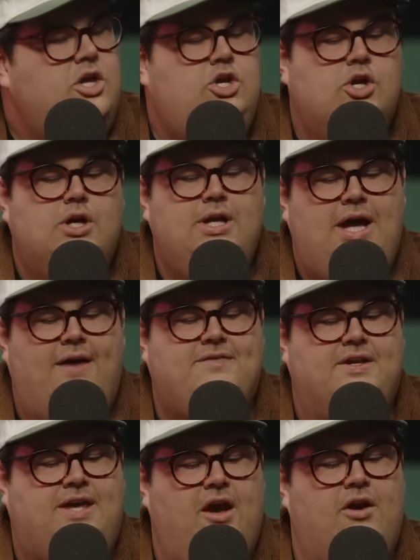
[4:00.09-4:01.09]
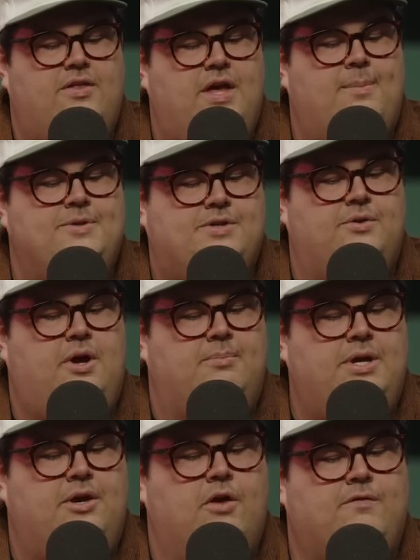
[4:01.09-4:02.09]
You're going to have to carry the episode
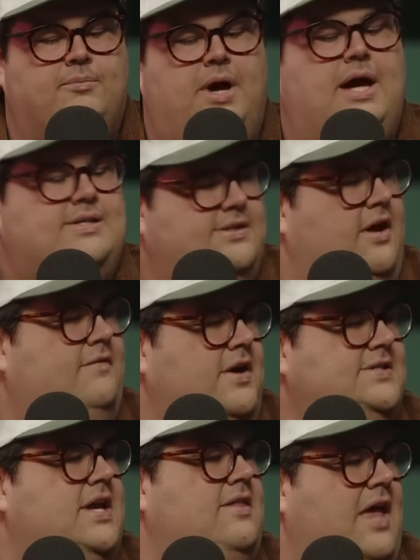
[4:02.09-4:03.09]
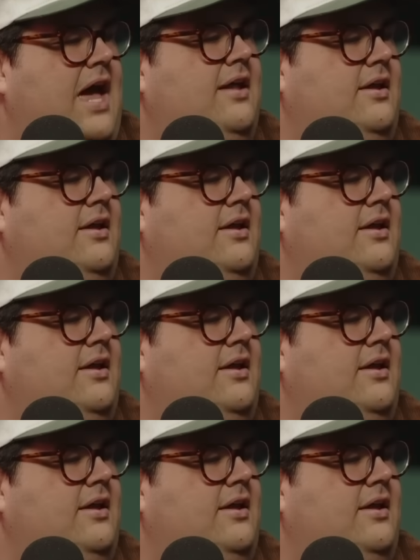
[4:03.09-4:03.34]
on being over black stuff. I'll say that.